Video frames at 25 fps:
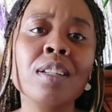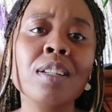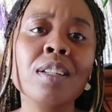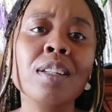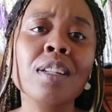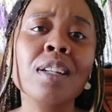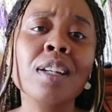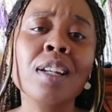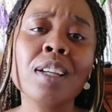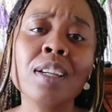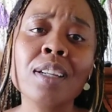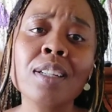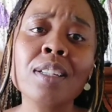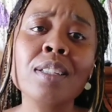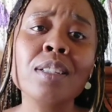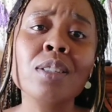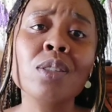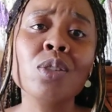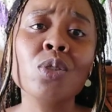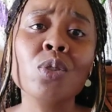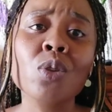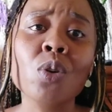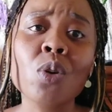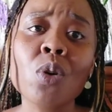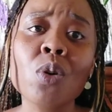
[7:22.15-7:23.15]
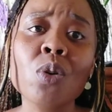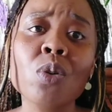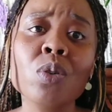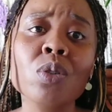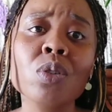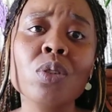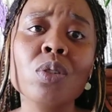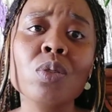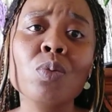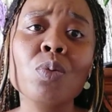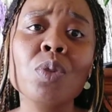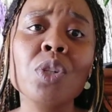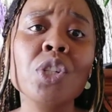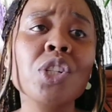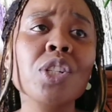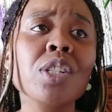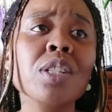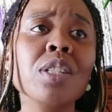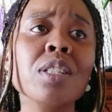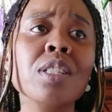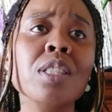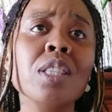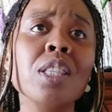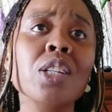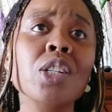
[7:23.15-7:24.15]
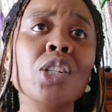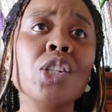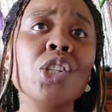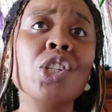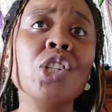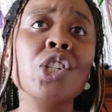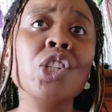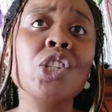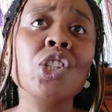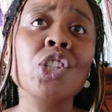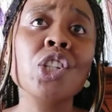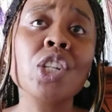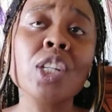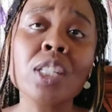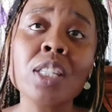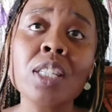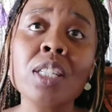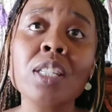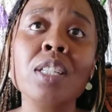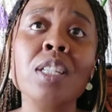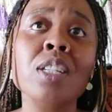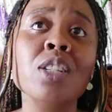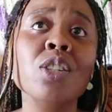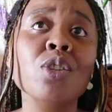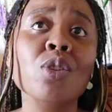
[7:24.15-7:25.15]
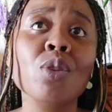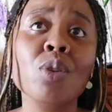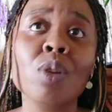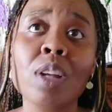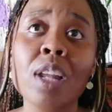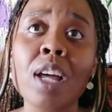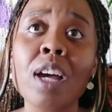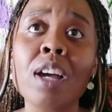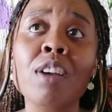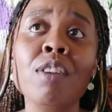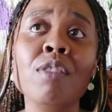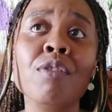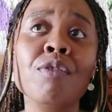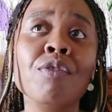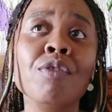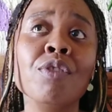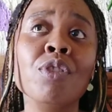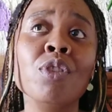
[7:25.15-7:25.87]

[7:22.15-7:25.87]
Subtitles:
lead into gold, which is the shit in your life,